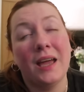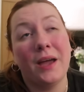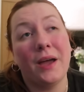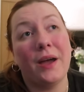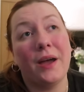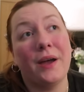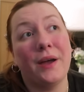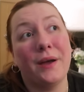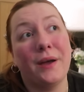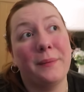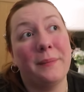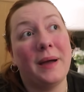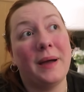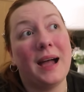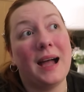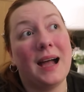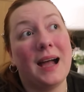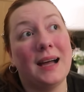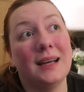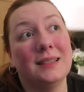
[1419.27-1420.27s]
um,
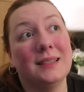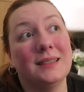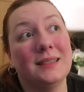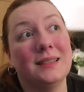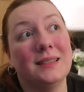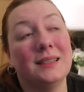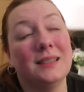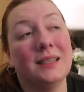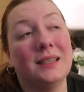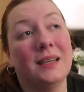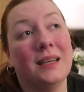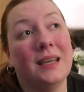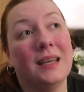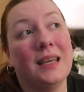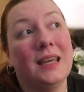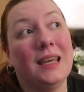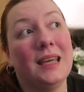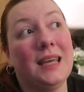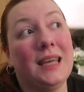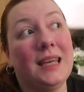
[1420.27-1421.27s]
and
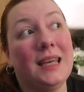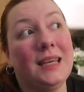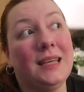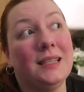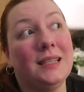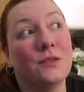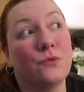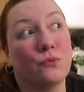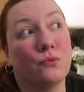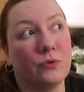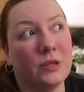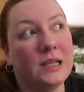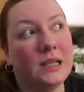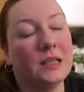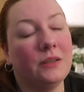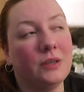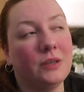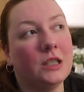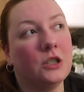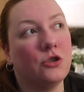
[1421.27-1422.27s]
he's
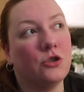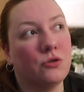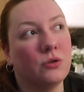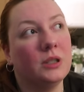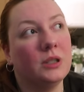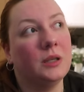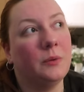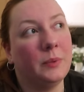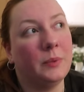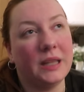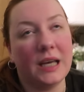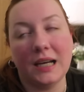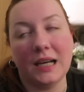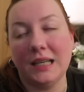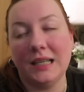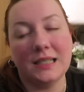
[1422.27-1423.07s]
really really struggling with that